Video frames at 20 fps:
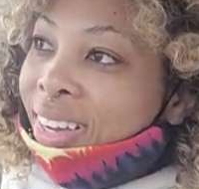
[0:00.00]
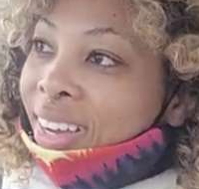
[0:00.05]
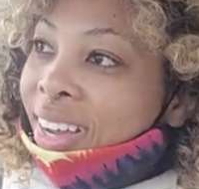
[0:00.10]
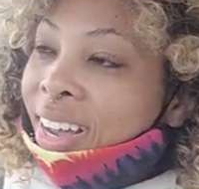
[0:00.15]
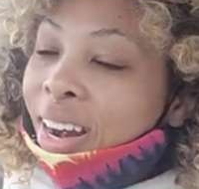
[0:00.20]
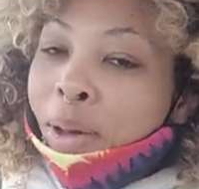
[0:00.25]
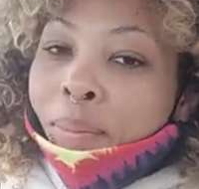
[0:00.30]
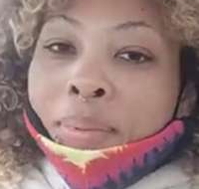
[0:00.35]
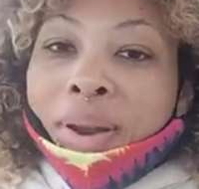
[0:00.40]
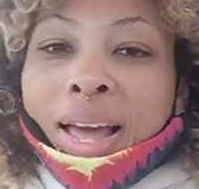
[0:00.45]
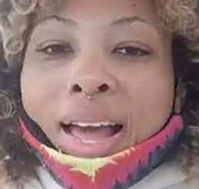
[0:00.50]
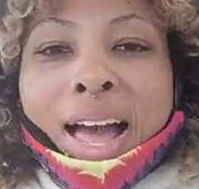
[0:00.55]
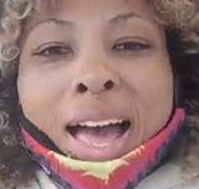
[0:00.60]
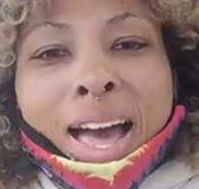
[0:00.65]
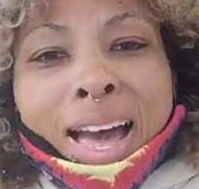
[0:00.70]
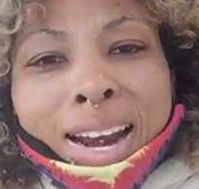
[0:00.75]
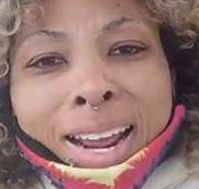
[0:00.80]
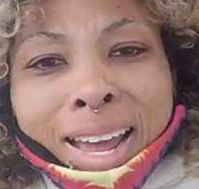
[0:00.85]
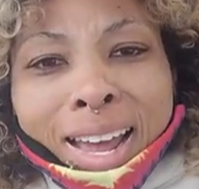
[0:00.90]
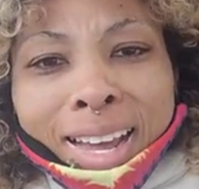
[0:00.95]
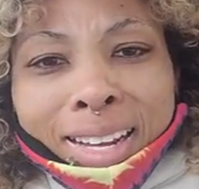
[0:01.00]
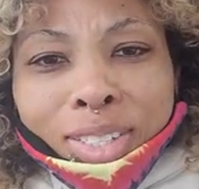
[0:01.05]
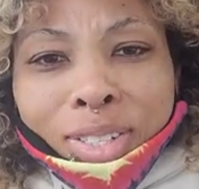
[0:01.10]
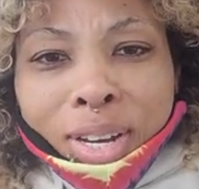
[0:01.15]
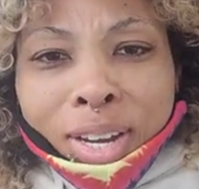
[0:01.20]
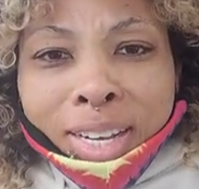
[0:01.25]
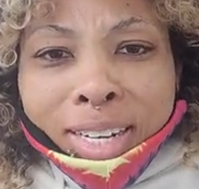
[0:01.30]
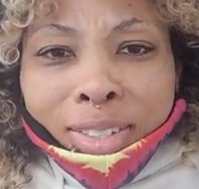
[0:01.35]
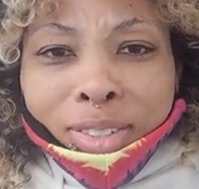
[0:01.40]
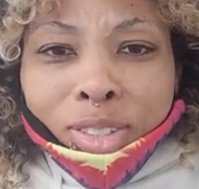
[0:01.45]
And I'm like, how the heck do
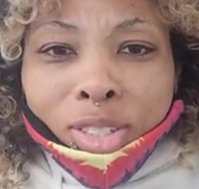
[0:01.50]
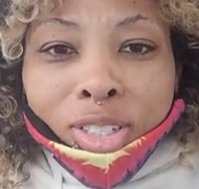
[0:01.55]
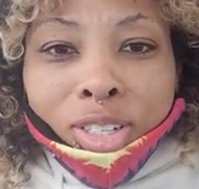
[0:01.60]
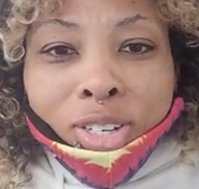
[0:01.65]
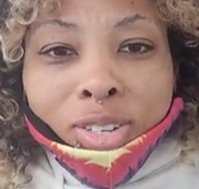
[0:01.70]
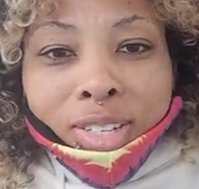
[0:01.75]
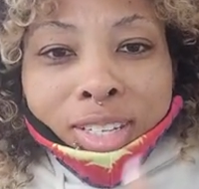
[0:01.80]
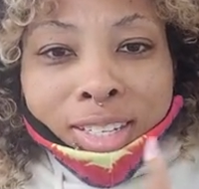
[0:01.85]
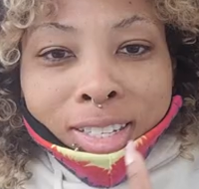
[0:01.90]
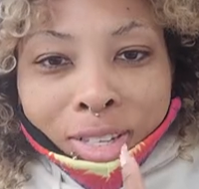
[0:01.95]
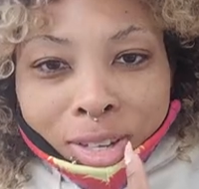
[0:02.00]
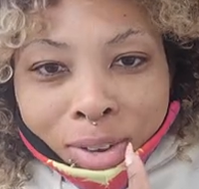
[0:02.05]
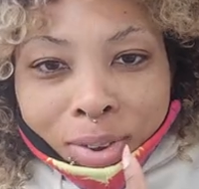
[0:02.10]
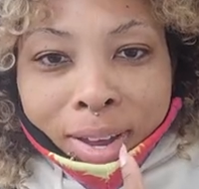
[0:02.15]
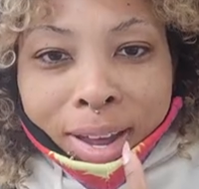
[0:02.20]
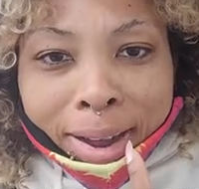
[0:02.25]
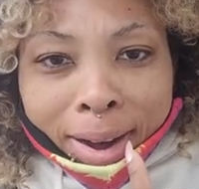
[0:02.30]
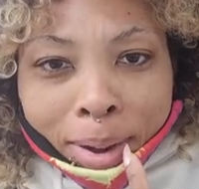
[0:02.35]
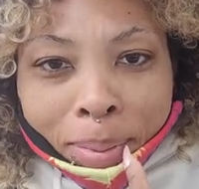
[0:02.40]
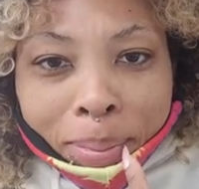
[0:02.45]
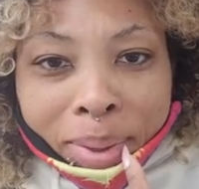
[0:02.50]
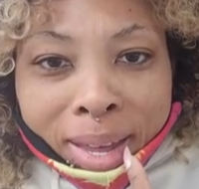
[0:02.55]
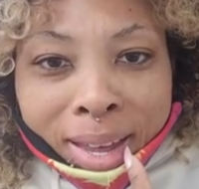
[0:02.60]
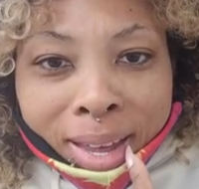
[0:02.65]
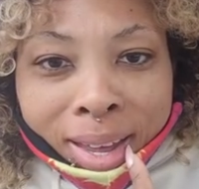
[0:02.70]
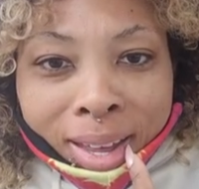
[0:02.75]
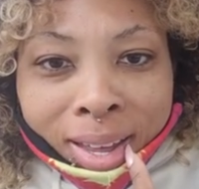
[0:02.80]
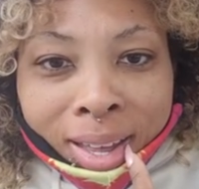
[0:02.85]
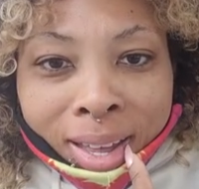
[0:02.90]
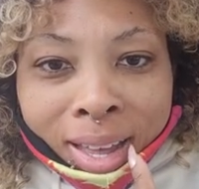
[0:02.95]
all this? You do you hear
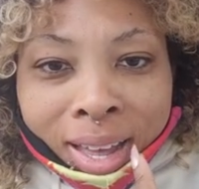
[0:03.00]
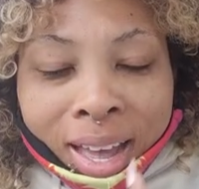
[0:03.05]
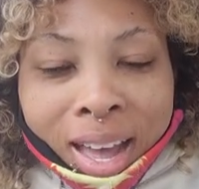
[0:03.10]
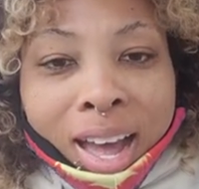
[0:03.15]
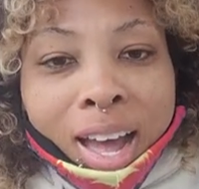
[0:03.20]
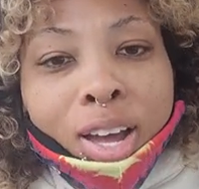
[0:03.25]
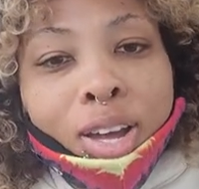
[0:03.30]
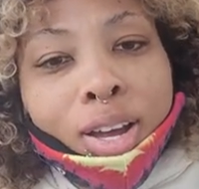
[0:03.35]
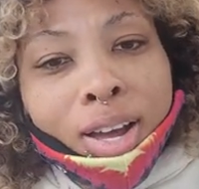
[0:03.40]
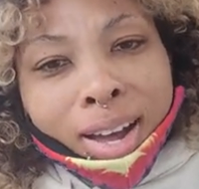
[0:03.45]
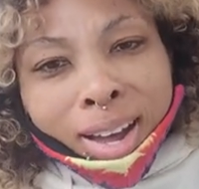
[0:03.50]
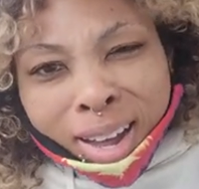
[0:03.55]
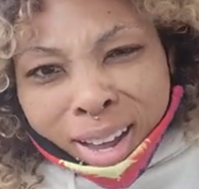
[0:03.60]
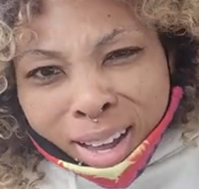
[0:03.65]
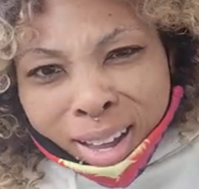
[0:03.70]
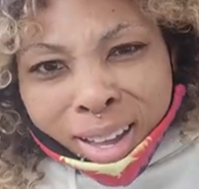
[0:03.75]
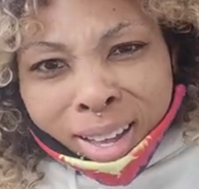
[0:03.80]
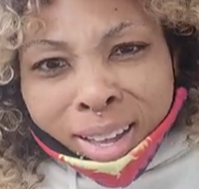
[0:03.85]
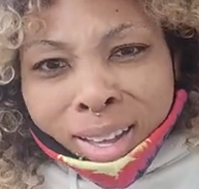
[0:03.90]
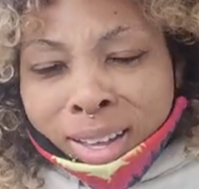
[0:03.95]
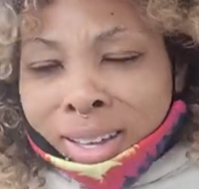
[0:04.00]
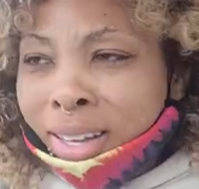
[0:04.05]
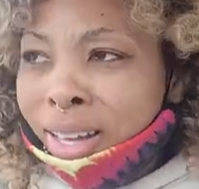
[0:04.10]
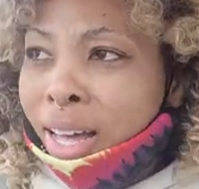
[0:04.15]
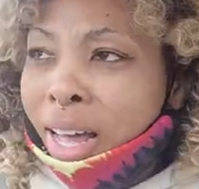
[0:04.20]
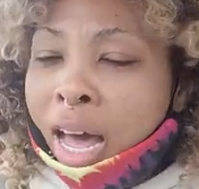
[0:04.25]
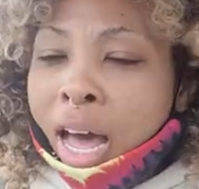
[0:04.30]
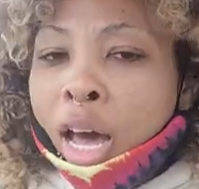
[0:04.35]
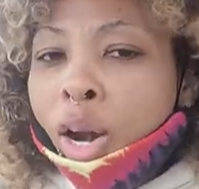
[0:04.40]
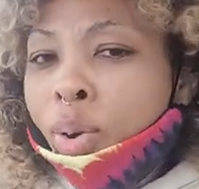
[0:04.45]
me? How
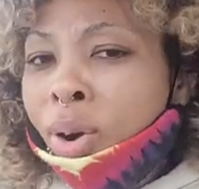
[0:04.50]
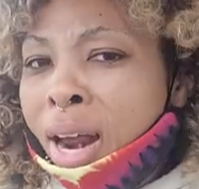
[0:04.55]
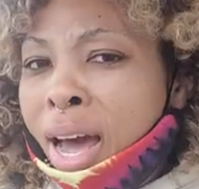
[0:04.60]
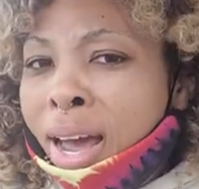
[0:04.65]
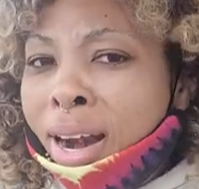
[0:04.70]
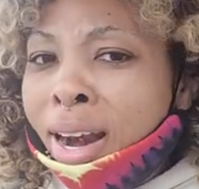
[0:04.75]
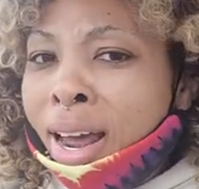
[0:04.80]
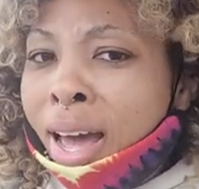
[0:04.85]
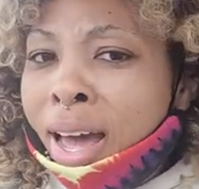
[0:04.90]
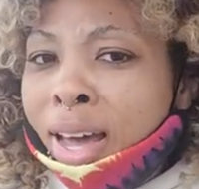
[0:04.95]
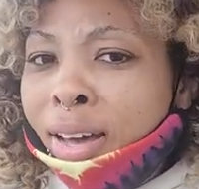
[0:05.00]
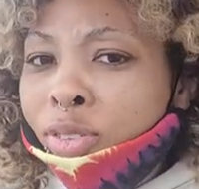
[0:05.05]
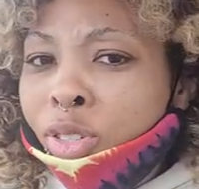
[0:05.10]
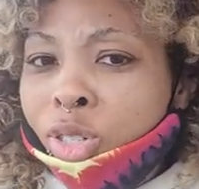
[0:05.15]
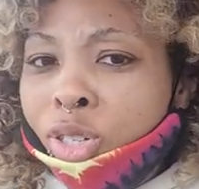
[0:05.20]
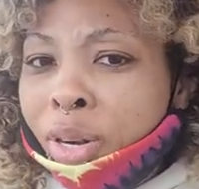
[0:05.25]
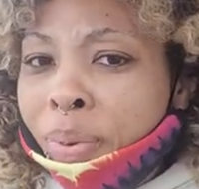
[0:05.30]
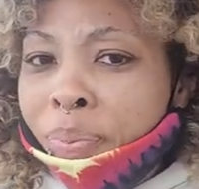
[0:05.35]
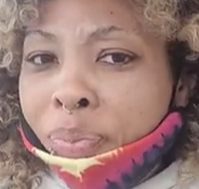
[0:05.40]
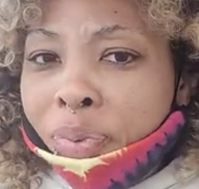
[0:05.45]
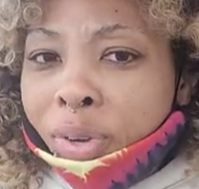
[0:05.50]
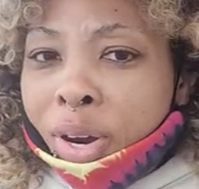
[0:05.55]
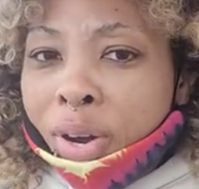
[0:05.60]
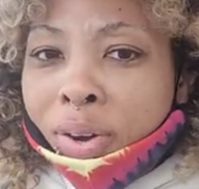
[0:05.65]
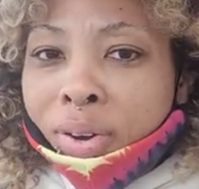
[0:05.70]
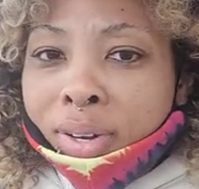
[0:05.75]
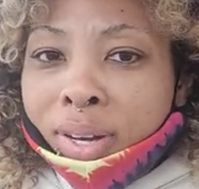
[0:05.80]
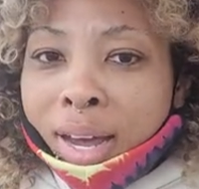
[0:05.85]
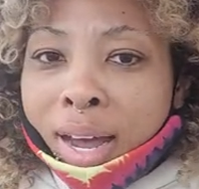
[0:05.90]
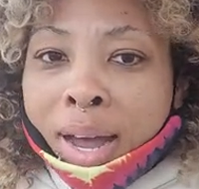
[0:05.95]
how do I not have strep
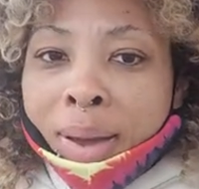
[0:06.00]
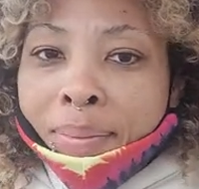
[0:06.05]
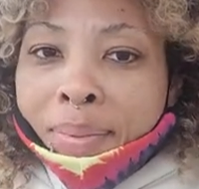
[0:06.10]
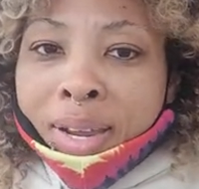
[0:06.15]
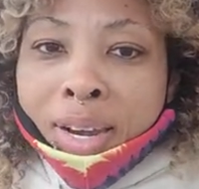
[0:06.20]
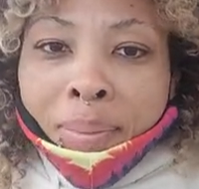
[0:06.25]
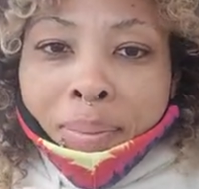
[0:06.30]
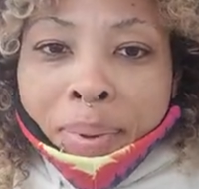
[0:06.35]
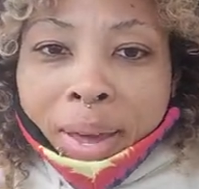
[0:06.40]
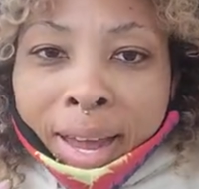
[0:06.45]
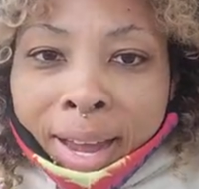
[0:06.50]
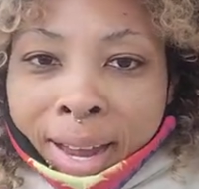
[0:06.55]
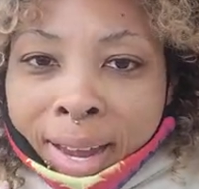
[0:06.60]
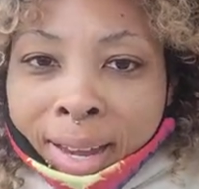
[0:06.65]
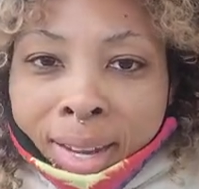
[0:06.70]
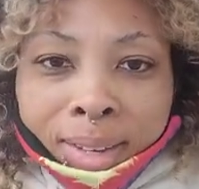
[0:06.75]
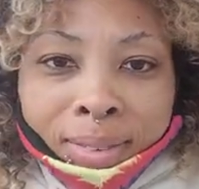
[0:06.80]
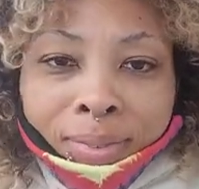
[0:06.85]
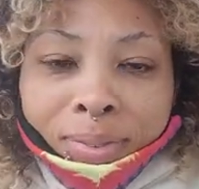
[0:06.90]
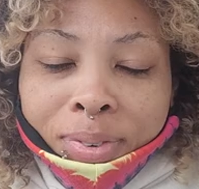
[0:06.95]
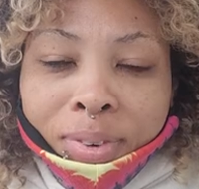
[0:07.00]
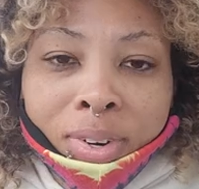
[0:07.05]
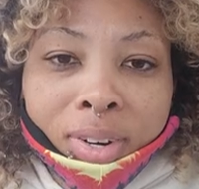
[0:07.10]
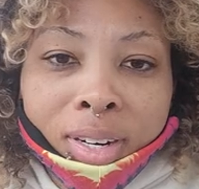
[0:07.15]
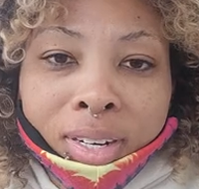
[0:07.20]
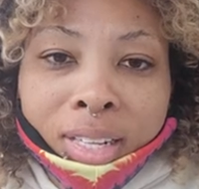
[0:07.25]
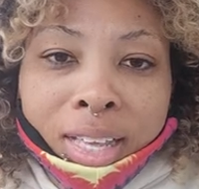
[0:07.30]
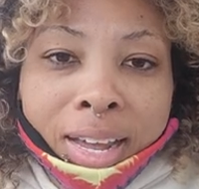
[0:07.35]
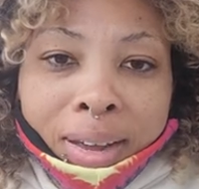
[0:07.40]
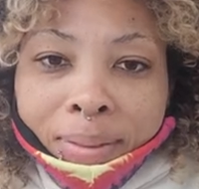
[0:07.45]
throat? I've been in pain
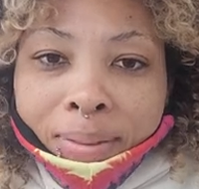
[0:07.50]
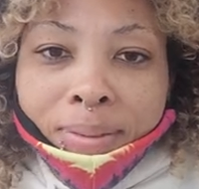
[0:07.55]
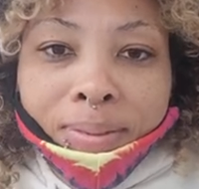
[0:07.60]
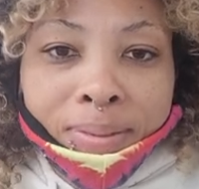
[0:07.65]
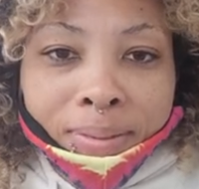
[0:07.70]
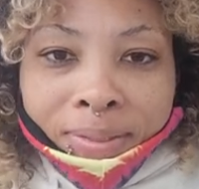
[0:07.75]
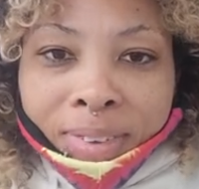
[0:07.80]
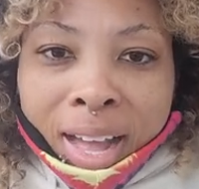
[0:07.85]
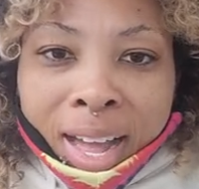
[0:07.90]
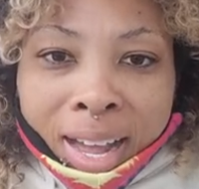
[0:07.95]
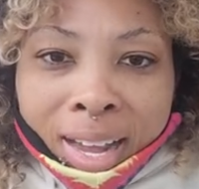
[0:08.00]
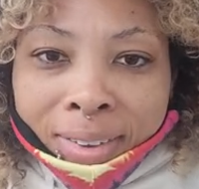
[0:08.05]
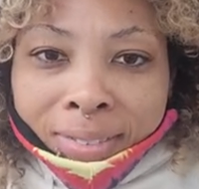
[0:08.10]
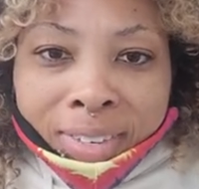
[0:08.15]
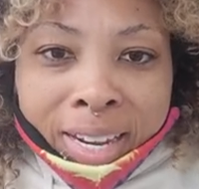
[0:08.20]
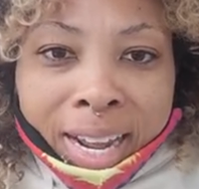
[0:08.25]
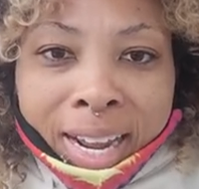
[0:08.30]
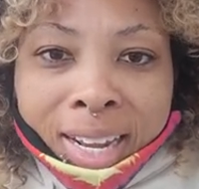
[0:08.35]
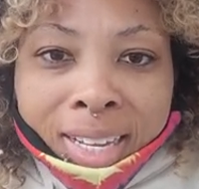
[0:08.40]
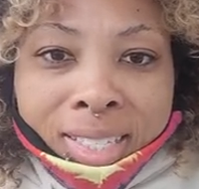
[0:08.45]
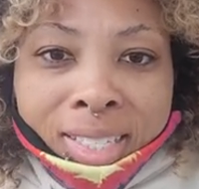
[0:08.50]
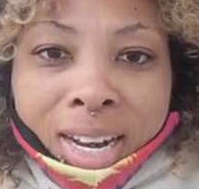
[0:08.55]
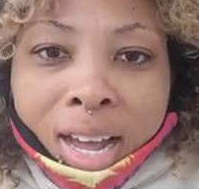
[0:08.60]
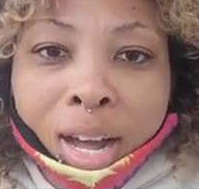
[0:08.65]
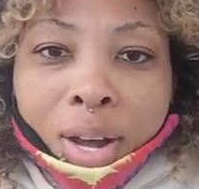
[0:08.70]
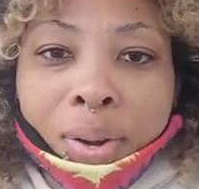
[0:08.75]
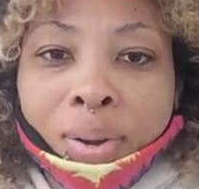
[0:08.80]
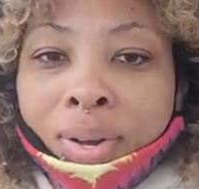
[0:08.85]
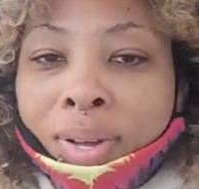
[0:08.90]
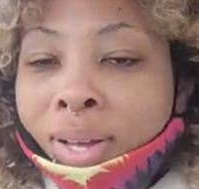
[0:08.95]
for like five days
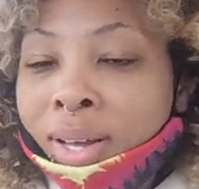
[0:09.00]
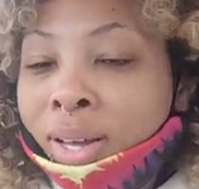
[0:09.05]
now.